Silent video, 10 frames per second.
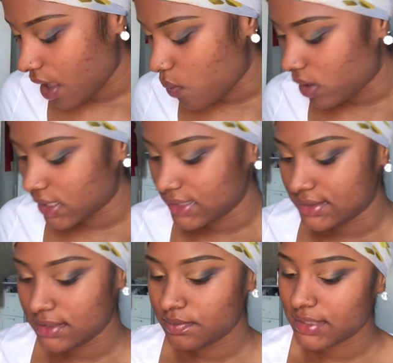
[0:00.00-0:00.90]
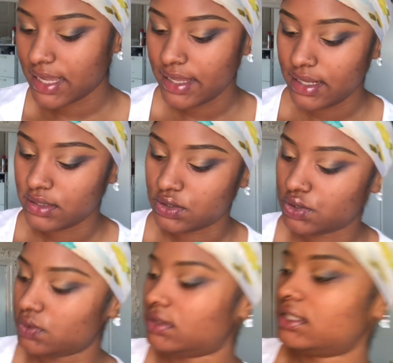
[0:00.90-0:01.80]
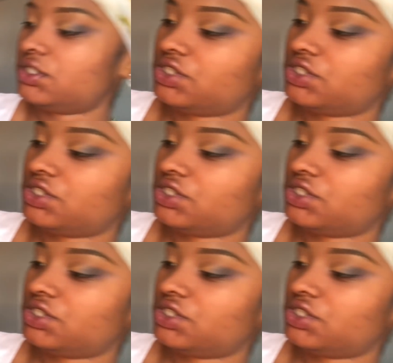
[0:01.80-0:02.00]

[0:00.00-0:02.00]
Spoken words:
I'm going to dip that into this